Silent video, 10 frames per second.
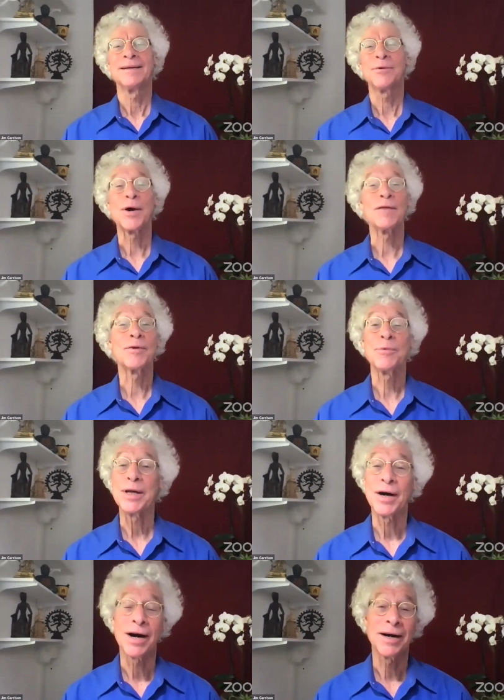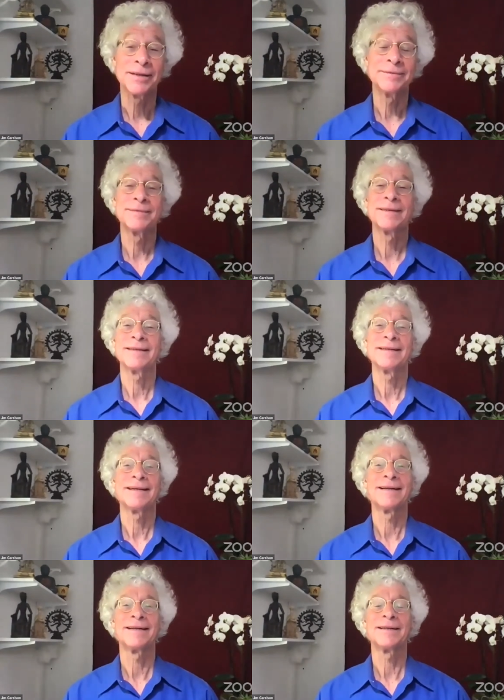wherever we are,
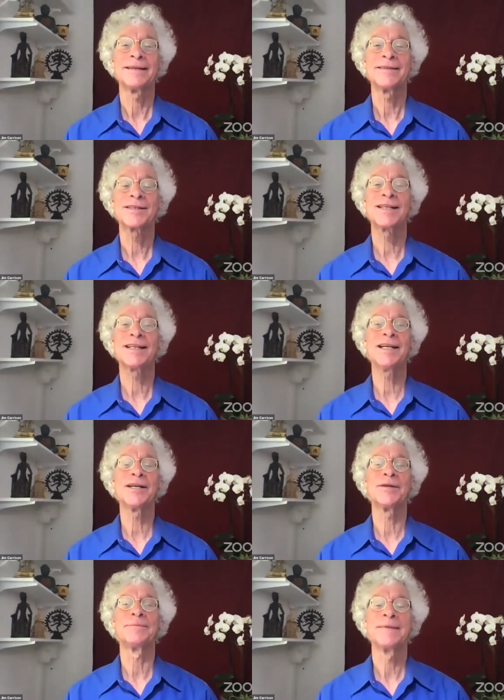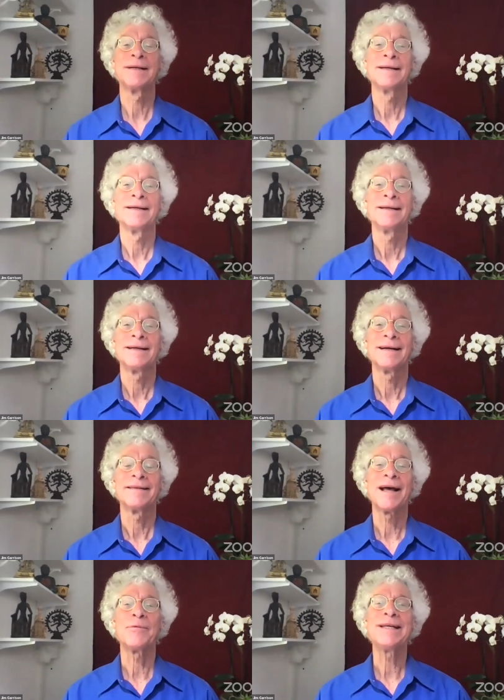it's clear
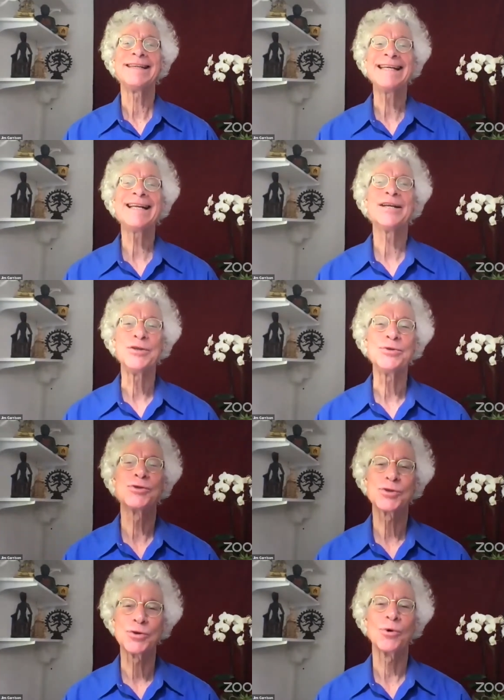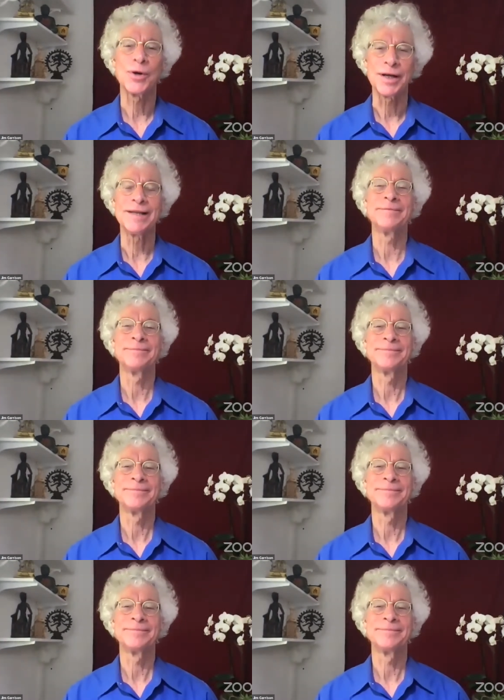that we need a new story.